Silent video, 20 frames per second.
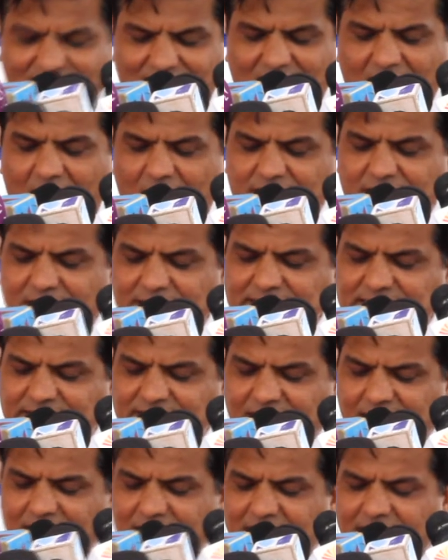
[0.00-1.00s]
Ghana is
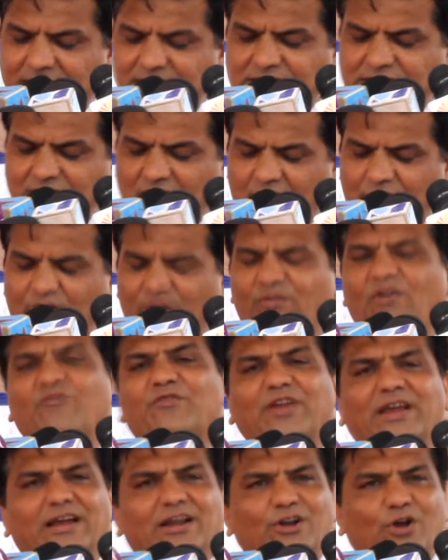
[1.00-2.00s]
really a star of
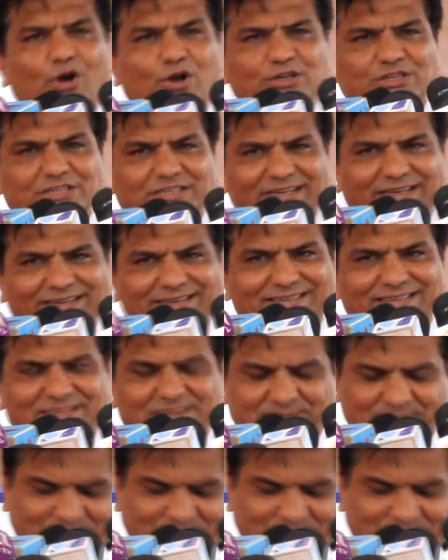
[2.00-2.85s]
African continent.